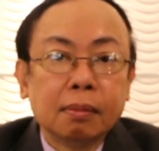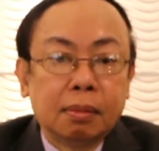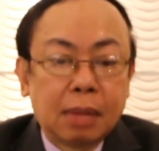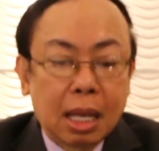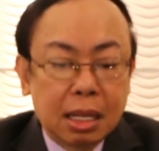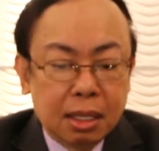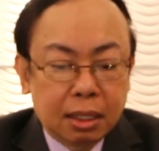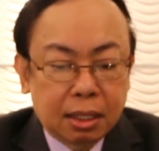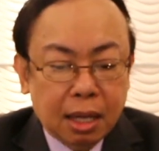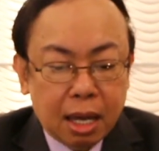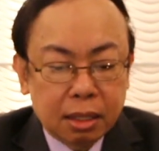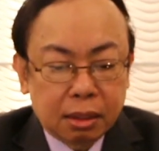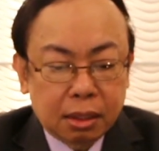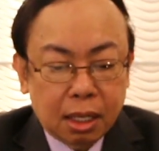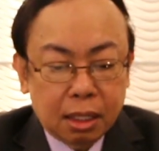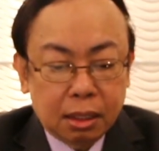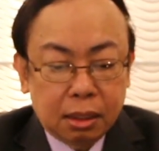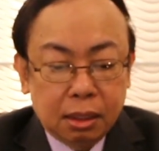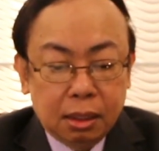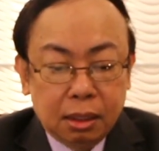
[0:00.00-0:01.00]

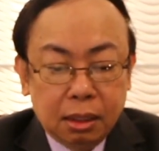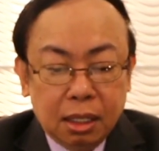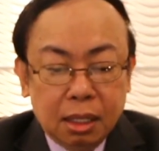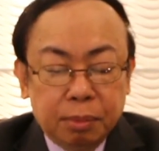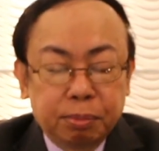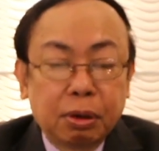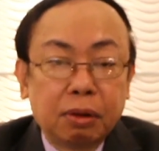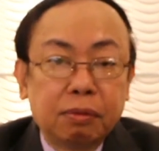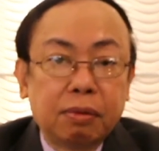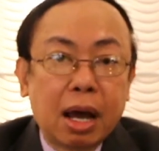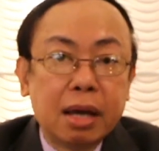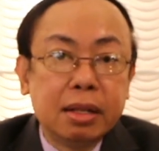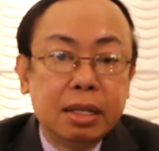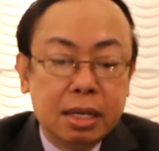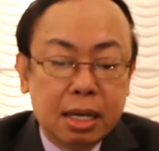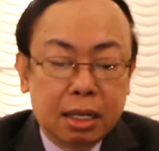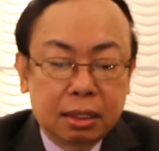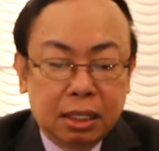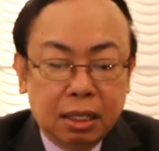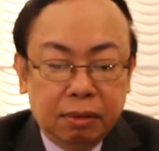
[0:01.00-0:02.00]
dedicated in
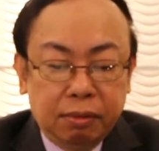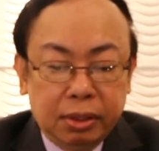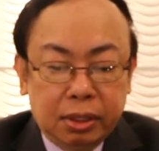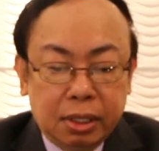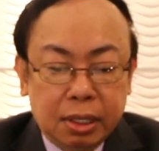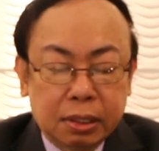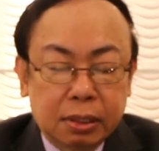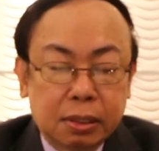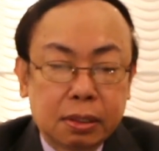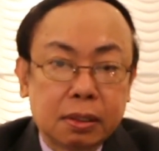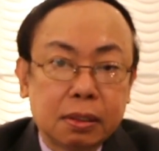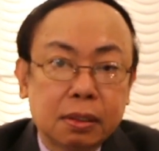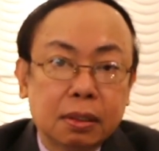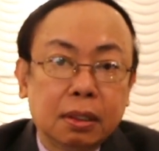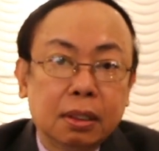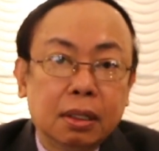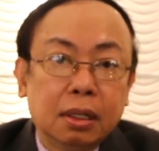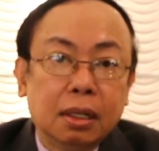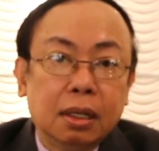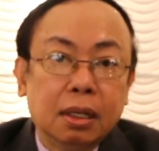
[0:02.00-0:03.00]
providing activities
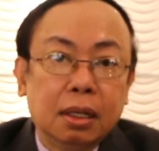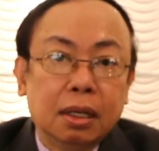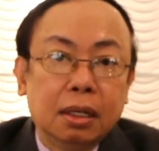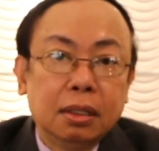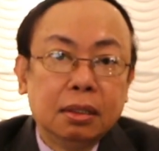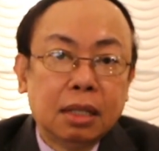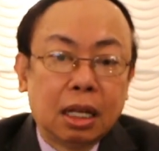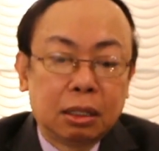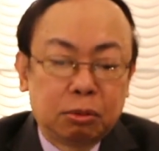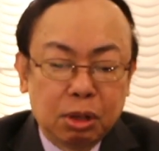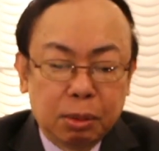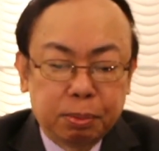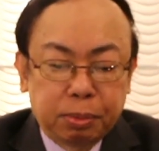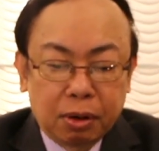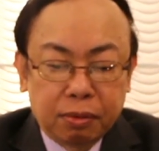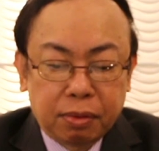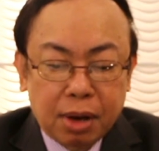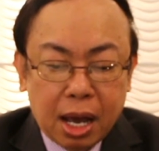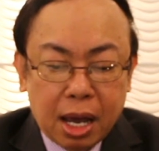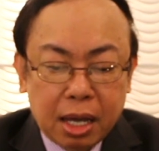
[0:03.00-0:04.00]
that will
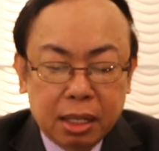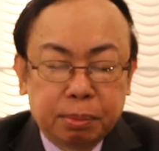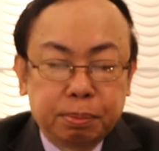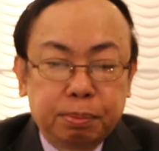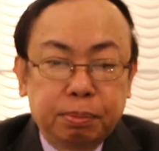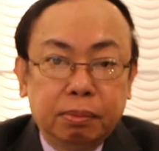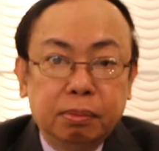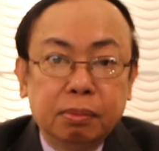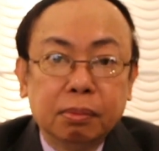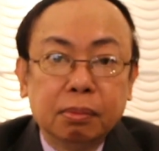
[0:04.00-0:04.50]
provide